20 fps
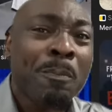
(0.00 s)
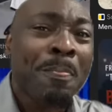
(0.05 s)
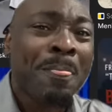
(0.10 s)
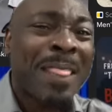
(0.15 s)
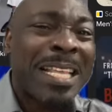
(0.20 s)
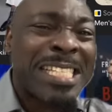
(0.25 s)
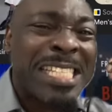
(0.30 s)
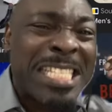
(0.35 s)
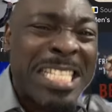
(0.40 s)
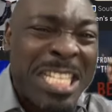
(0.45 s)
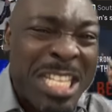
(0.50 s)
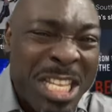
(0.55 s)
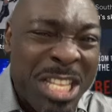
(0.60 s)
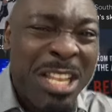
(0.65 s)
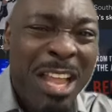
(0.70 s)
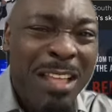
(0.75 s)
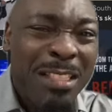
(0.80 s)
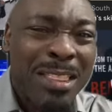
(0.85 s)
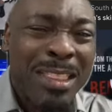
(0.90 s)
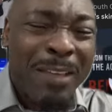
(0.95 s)
There's
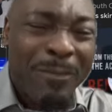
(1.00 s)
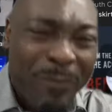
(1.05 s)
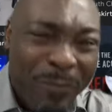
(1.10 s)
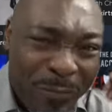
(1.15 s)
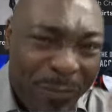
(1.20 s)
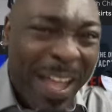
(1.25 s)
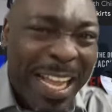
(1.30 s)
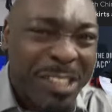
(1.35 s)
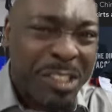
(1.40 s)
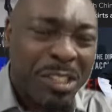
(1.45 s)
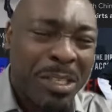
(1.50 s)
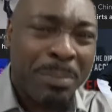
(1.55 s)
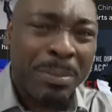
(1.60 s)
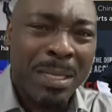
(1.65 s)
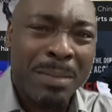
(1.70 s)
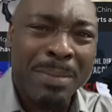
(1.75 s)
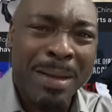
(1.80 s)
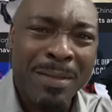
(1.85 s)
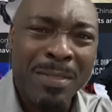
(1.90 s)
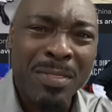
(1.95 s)
nothing fashionable
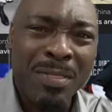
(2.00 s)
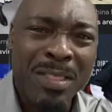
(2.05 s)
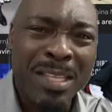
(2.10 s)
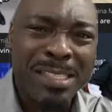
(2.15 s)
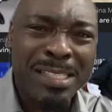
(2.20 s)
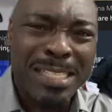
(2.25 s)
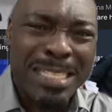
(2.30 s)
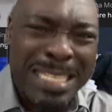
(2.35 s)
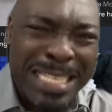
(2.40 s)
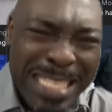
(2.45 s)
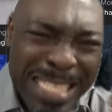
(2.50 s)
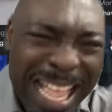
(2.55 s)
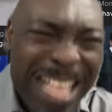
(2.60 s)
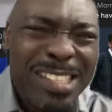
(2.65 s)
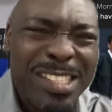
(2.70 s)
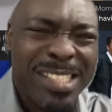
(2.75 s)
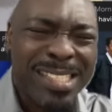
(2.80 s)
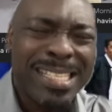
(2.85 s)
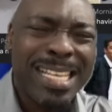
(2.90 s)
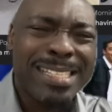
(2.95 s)
about this
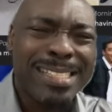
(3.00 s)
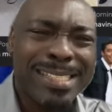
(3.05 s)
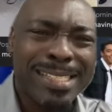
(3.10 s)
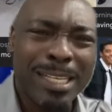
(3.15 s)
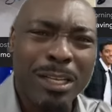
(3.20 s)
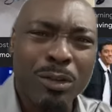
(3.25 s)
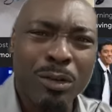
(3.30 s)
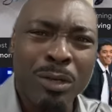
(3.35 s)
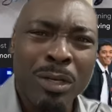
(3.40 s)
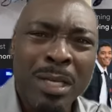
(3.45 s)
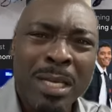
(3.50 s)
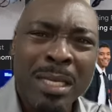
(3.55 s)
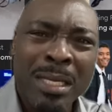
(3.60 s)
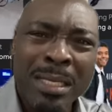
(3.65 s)
nonsensical